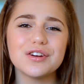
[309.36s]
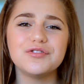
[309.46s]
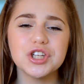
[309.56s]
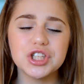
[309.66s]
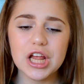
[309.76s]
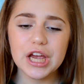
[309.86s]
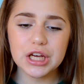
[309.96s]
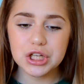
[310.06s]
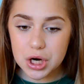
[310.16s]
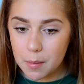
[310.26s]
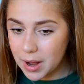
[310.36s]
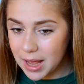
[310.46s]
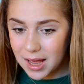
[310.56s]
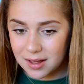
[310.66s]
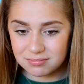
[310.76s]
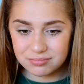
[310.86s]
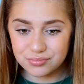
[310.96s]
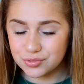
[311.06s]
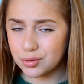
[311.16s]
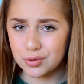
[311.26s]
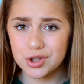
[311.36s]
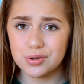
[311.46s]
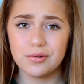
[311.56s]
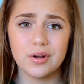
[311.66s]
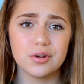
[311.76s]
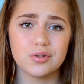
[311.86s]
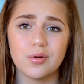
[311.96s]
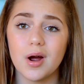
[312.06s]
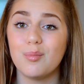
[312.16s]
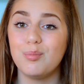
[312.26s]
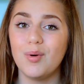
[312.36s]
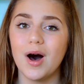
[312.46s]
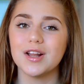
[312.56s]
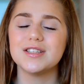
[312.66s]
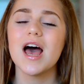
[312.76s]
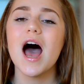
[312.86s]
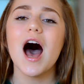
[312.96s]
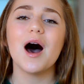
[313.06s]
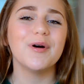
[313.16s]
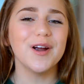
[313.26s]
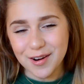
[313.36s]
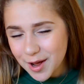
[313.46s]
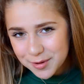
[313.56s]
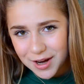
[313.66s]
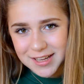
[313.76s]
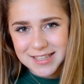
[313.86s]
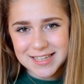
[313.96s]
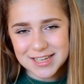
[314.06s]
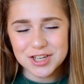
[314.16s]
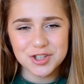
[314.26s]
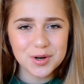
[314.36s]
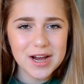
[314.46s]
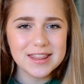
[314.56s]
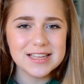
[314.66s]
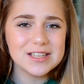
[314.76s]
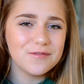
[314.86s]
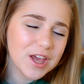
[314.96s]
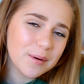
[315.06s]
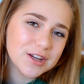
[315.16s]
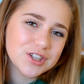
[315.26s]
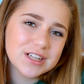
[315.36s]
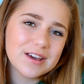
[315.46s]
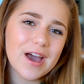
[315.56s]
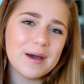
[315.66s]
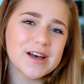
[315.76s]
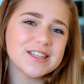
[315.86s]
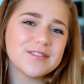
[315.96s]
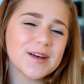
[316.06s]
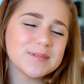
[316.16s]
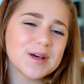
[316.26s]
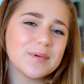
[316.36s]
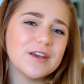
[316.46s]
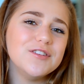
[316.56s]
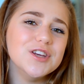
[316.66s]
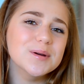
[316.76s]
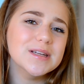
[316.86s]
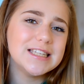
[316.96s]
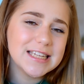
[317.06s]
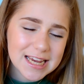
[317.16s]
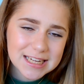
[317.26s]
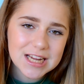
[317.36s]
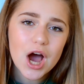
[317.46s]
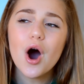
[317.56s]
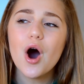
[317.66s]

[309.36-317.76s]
I've just like done my hair, not really sure if it looks alright, but I really hope you guys did enjoy this video. Make sure to give it a massive thumbs up if you did.